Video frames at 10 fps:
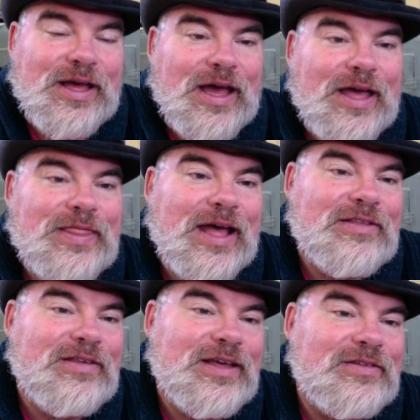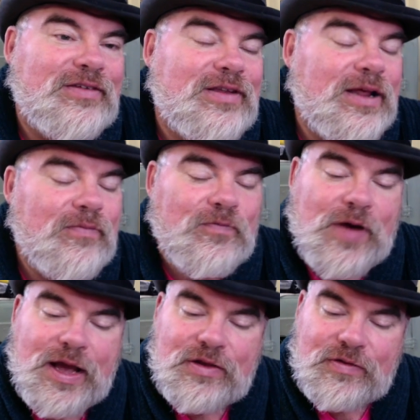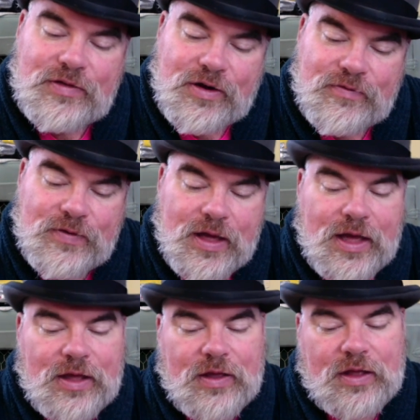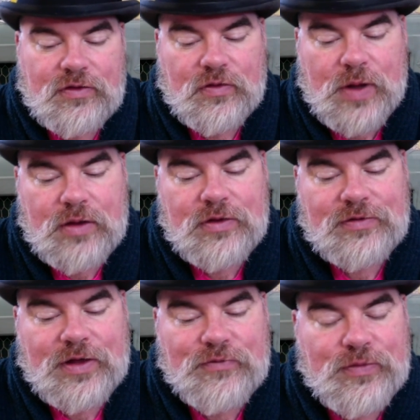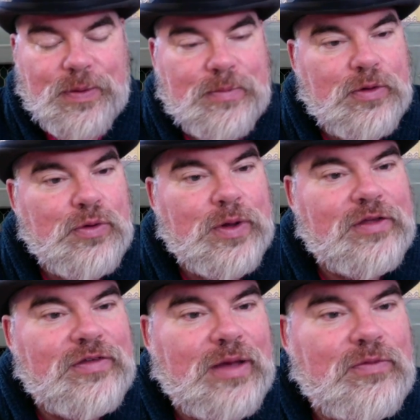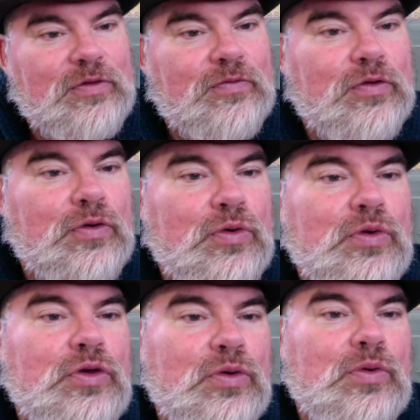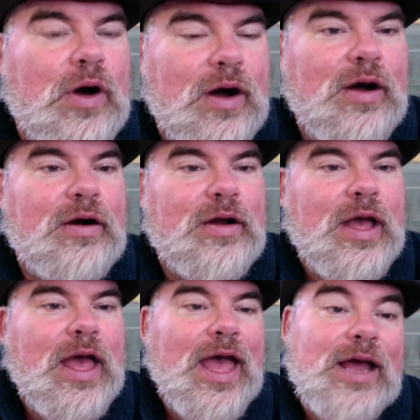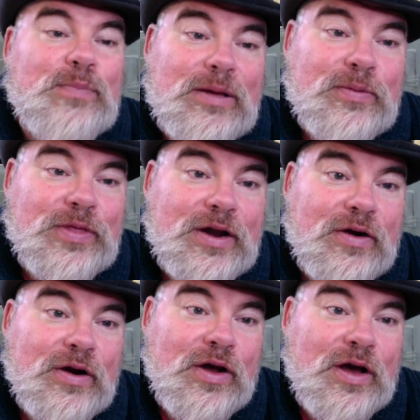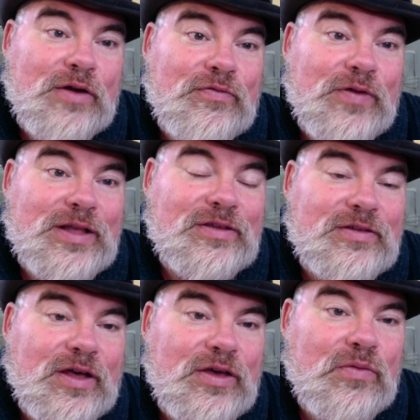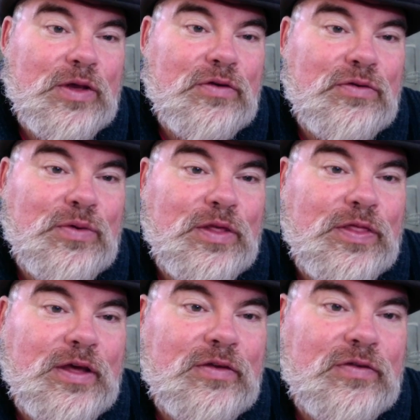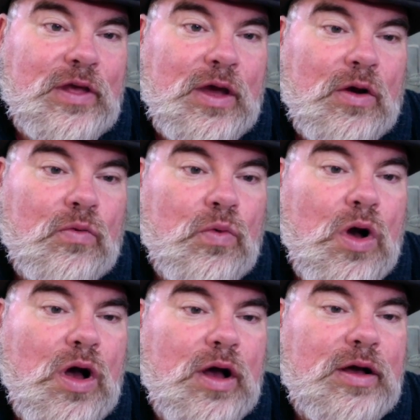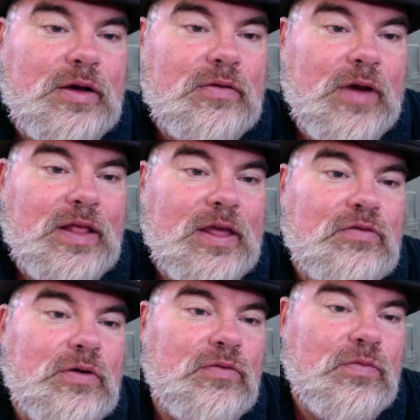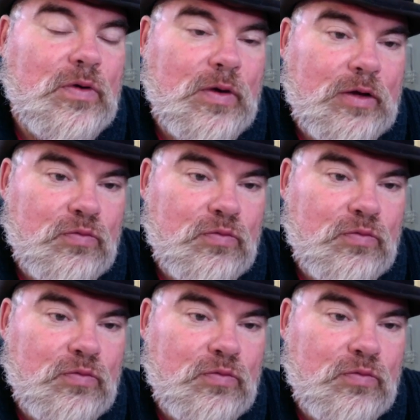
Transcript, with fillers: And that's it. Just let find yourself and surround yourself with people who accept you for who you are and people that are not afraid to tell you when you're doing things wrong, right? That's what a, a